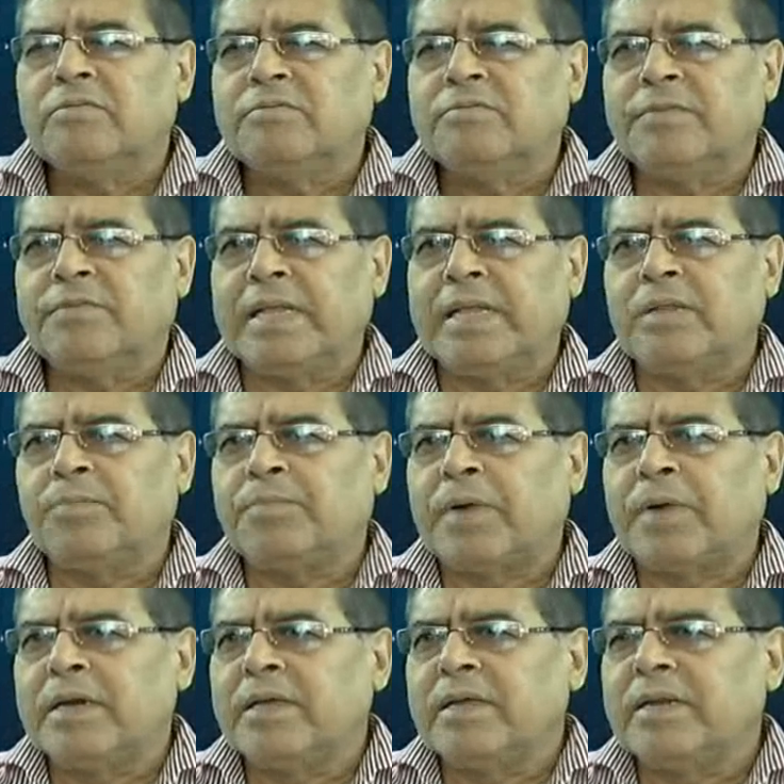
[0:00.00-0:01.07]
when the
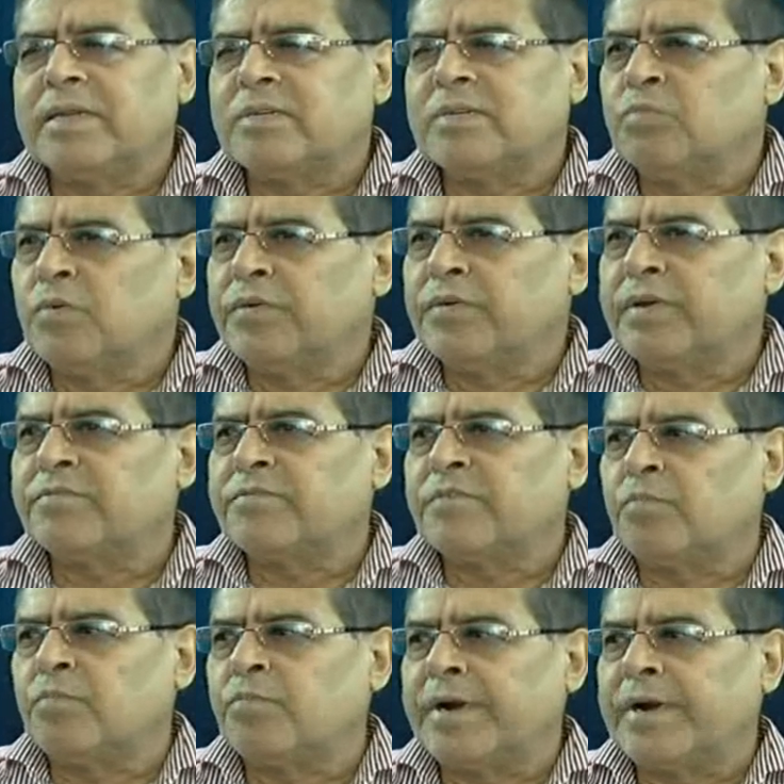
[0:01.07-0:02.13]
particle is moving
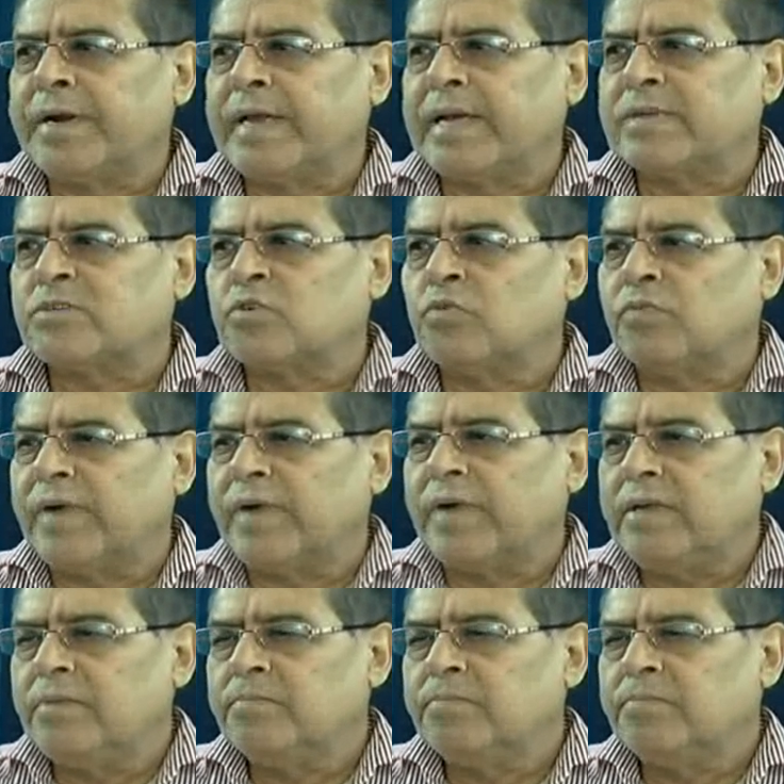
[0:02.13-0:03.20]
from point x to y,